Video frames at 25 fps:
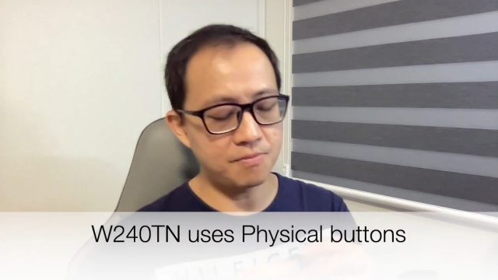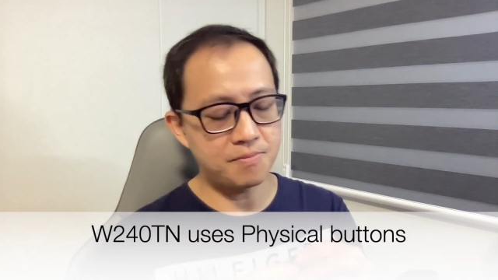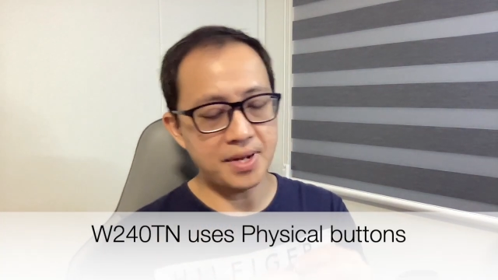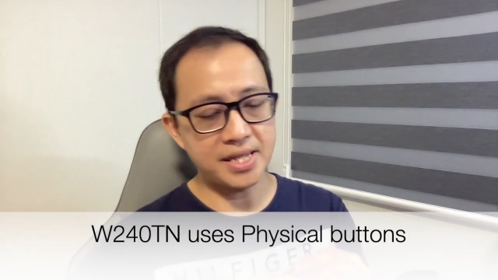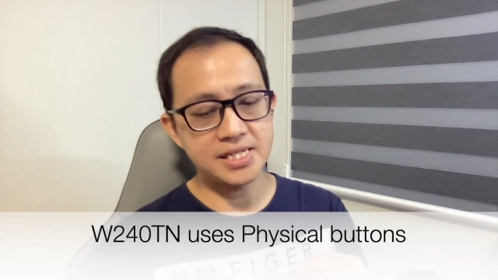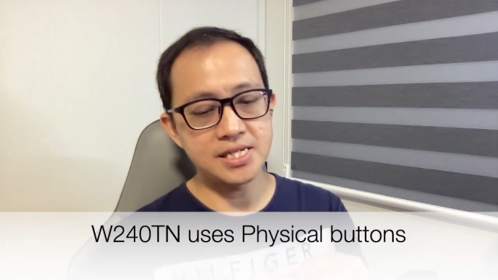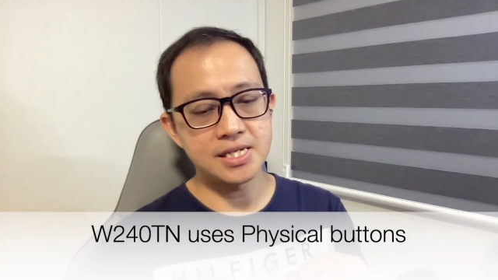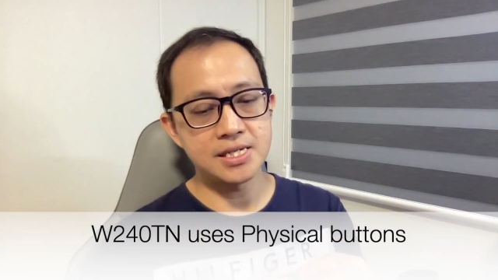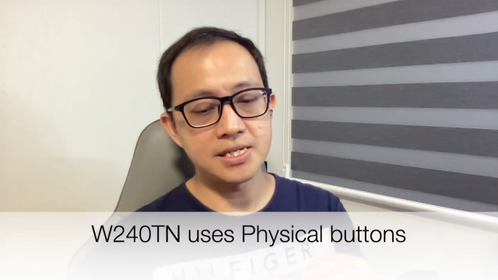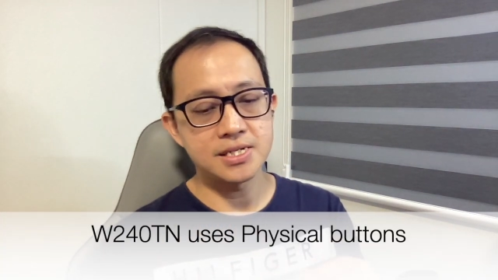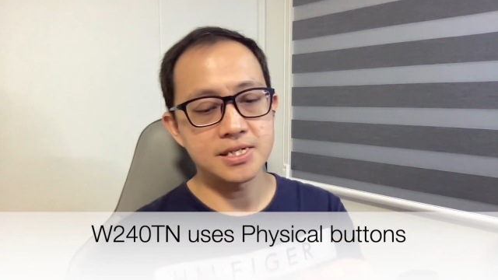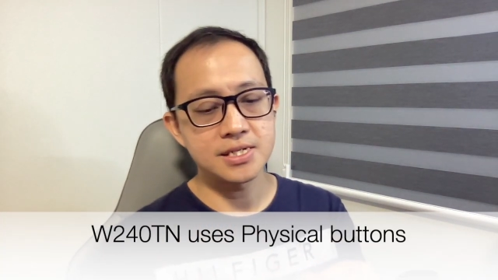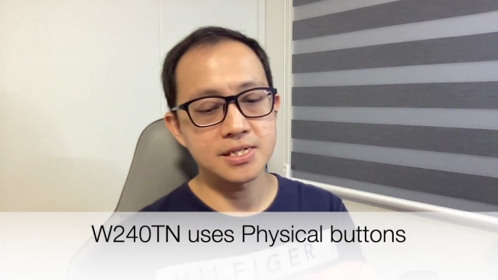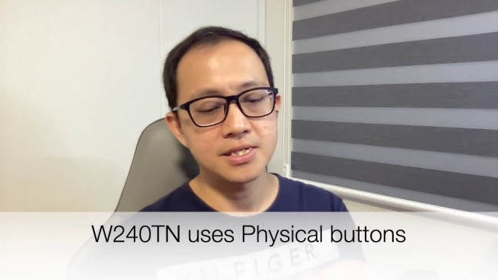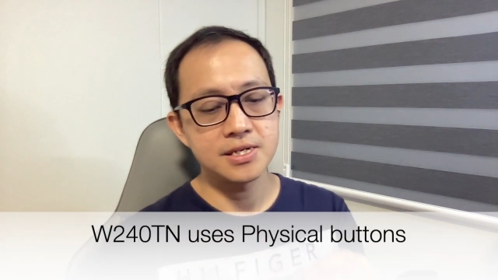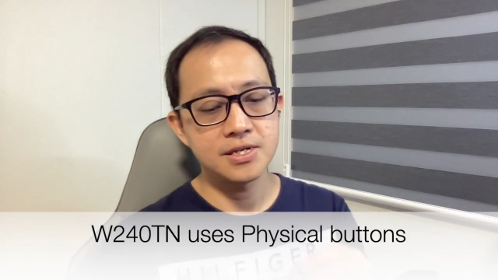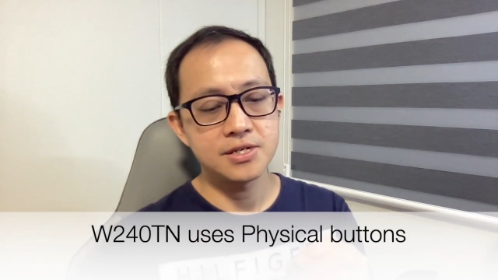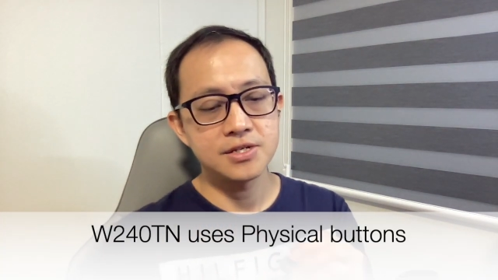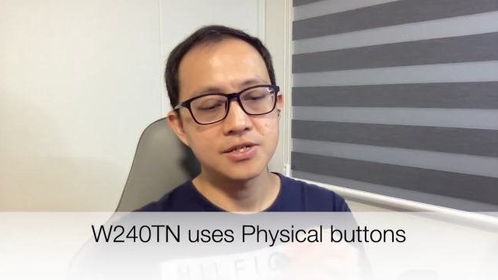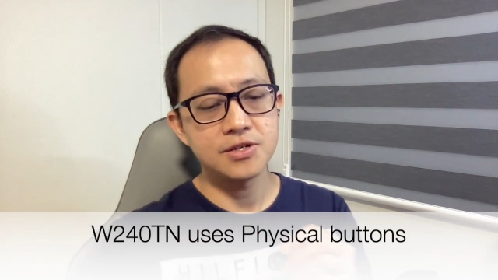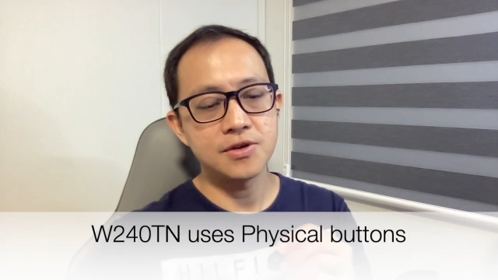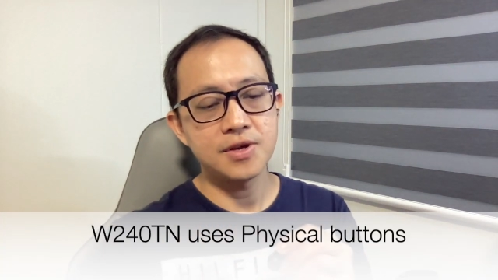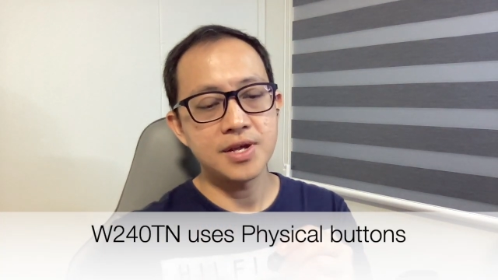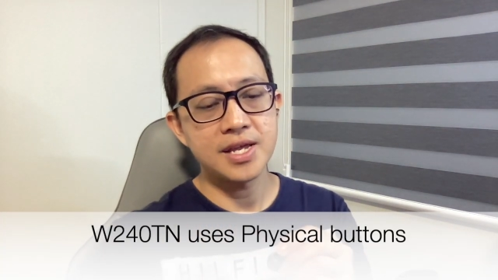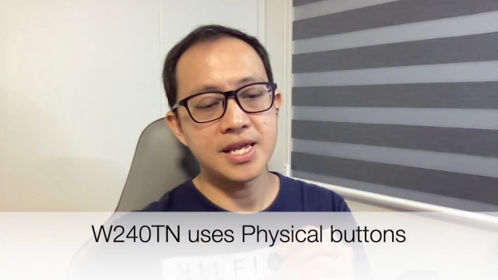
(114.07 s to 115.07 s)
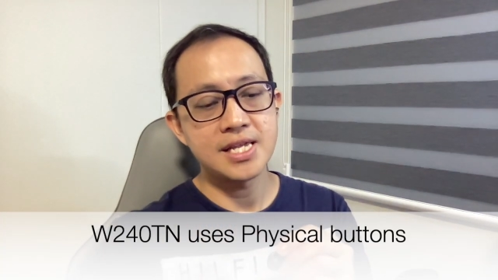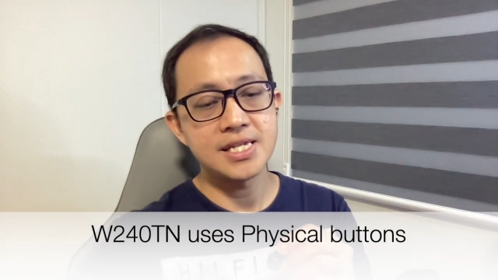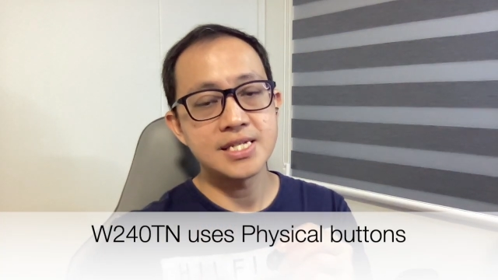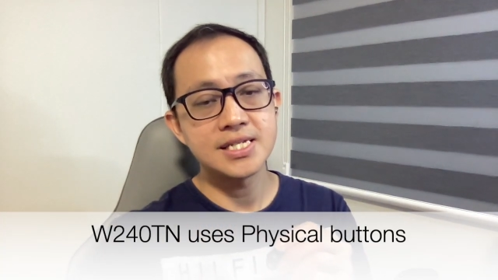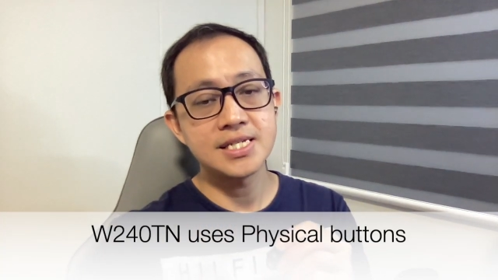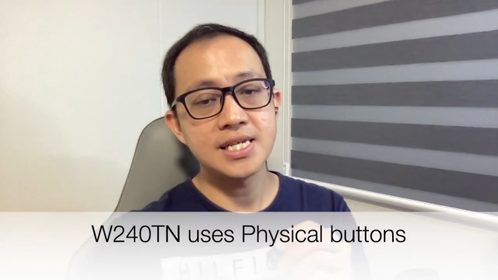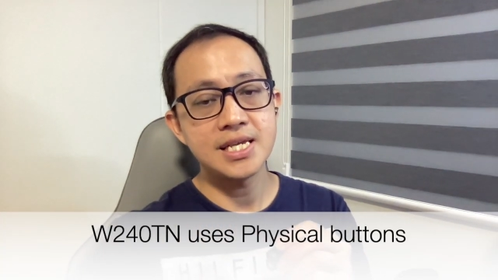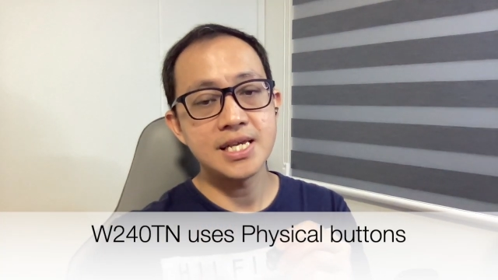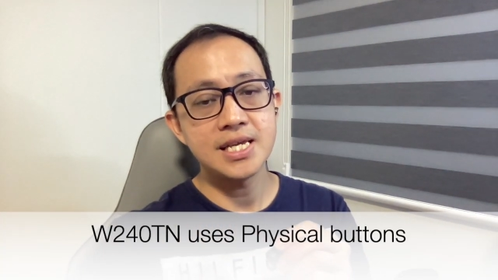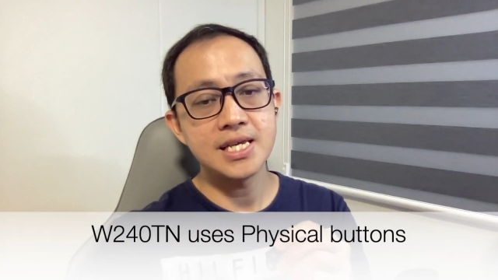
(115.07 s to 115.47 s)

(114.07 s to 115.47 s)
buttons. So you can see